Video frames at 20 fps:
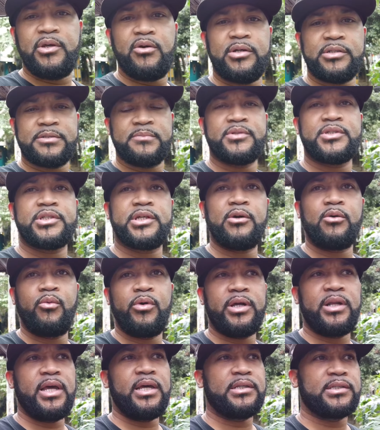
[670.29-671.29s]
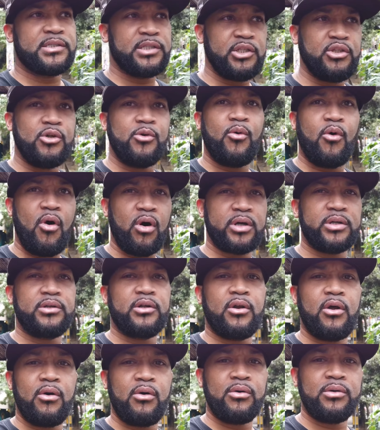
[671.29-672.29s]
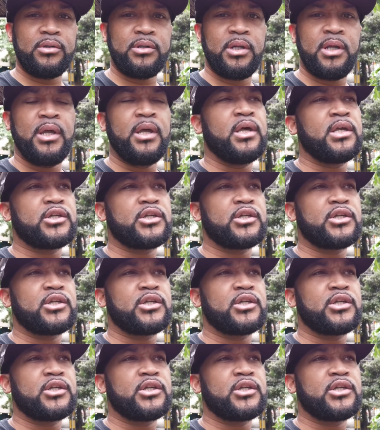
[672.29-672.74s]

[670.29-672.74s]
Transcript: be on some shit where they see you walking alone,